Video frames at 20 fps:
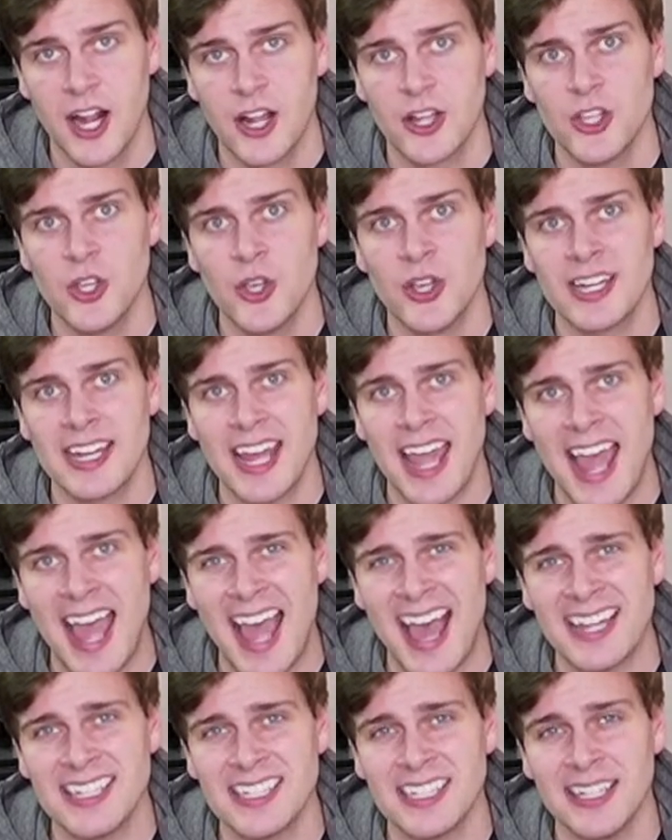you're going to
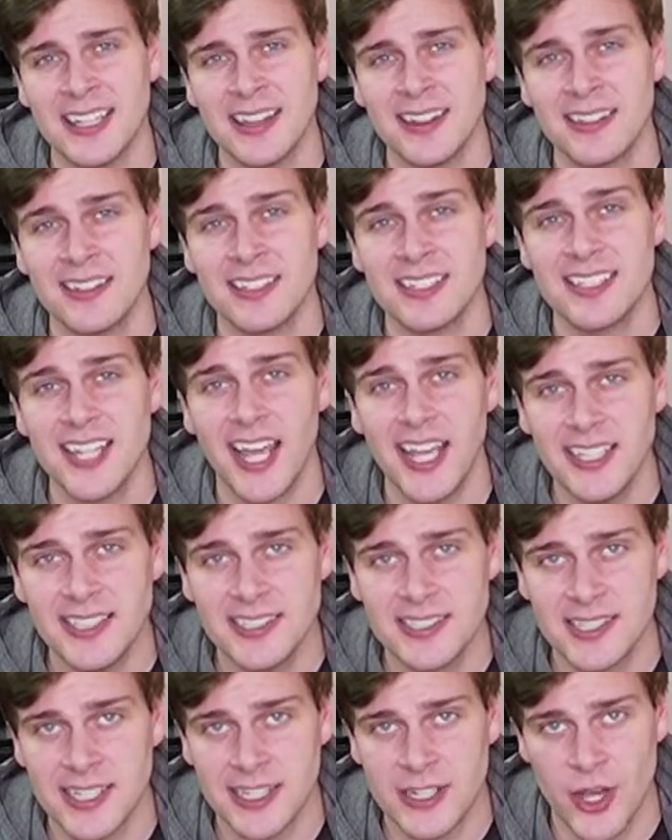add in the
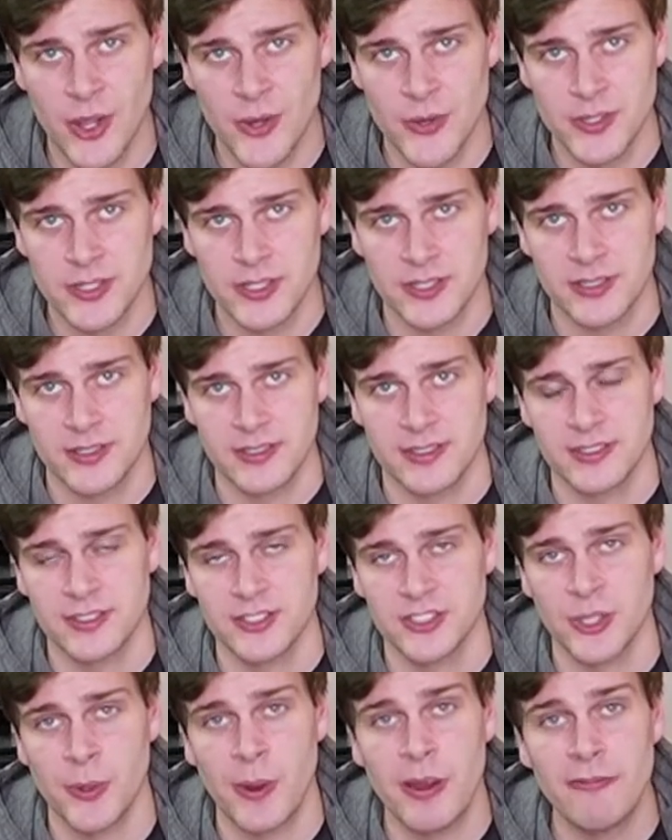tasty note.
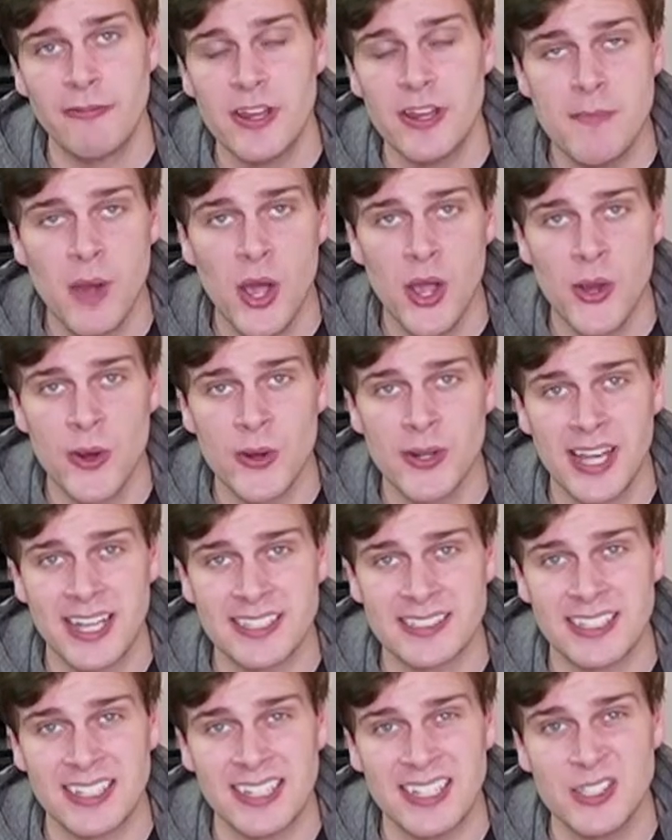So every mode has
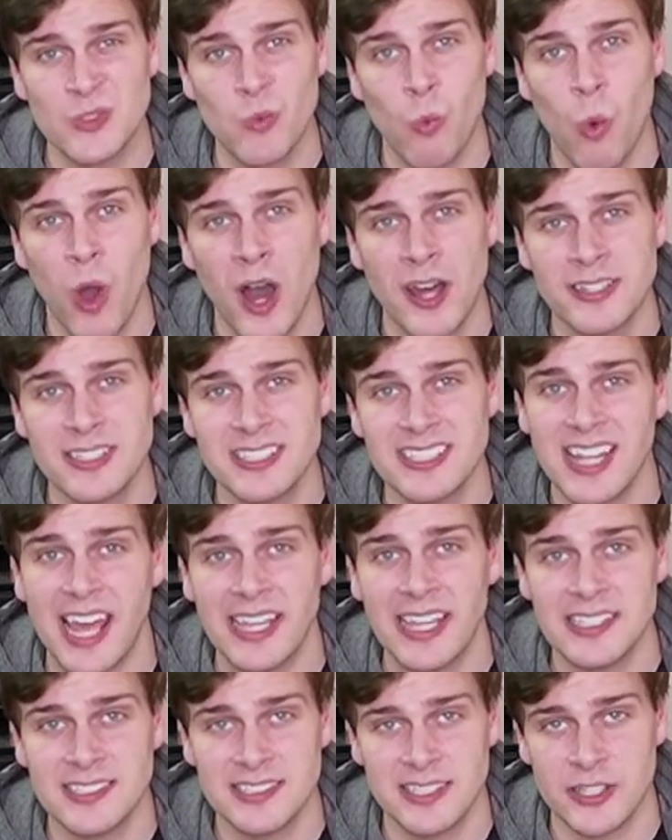at least one
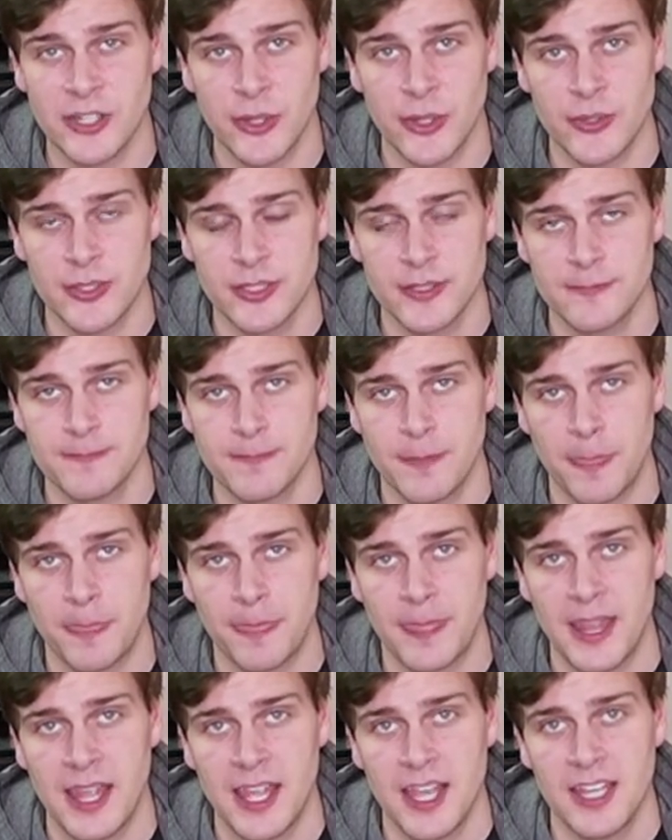tasty note
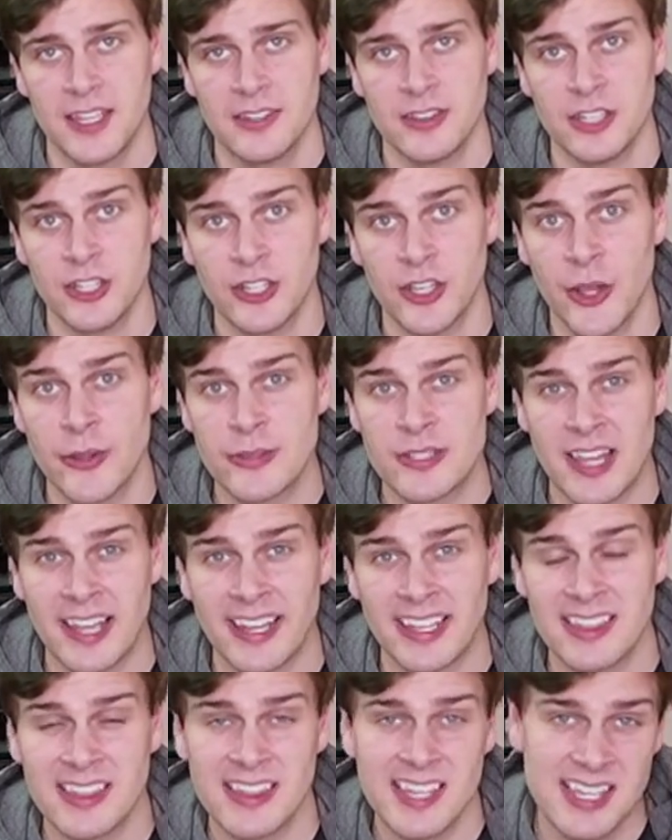that goes
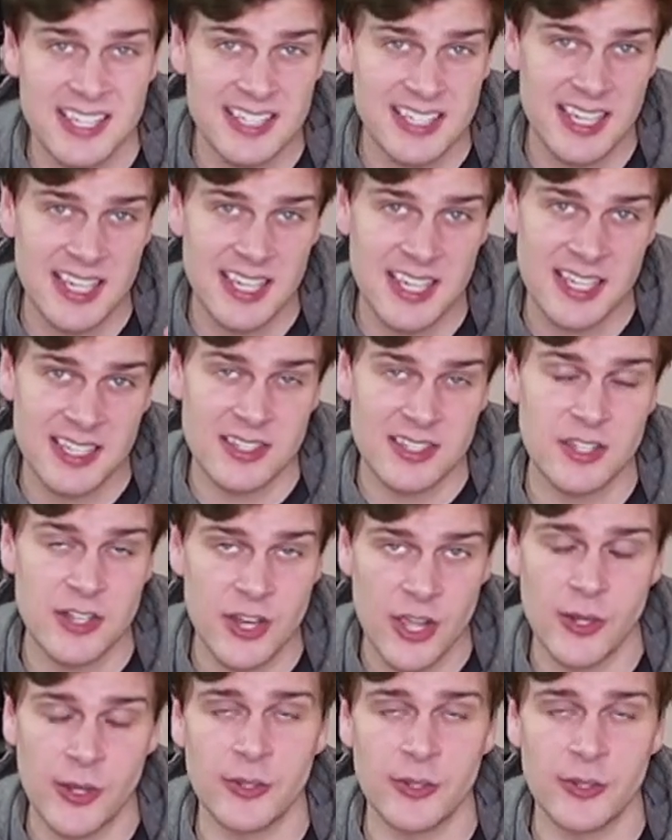like, this is the note